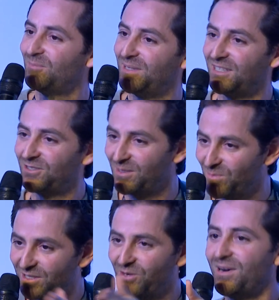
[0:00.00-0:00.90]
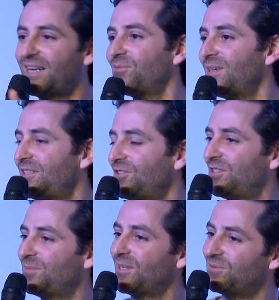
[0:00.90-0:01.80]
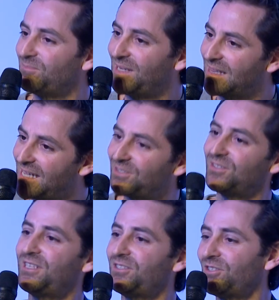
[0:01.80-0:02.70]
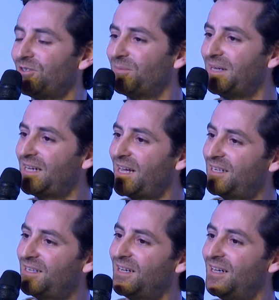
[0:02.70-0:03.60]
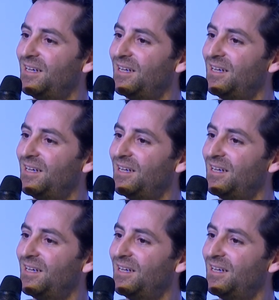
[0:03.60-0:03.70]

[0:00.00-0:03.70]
potentially more direct relationships that would be less disintermediated